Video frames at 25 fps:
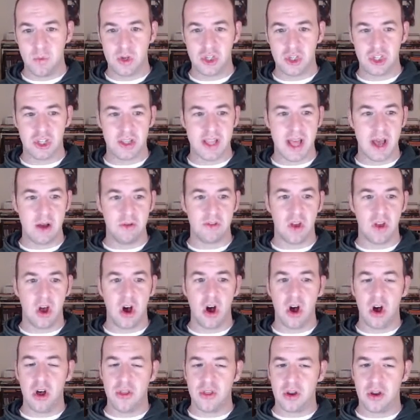which allows
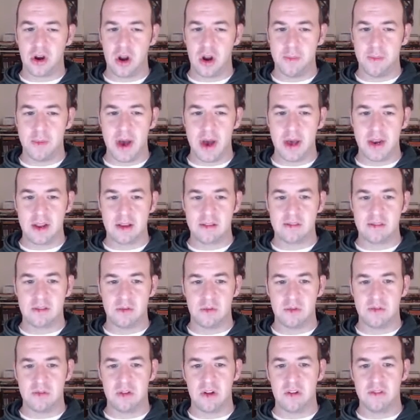all the harmonics
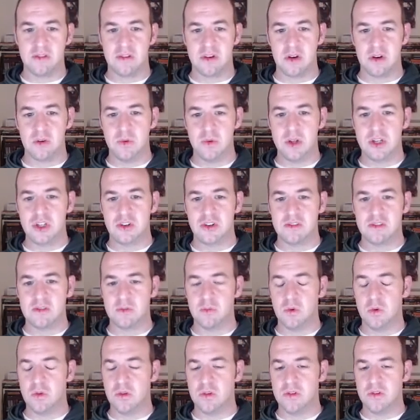and results in a richer,
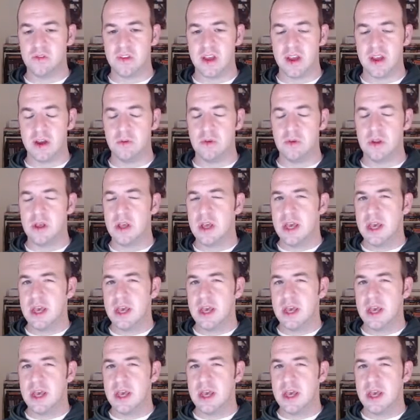smoother sound.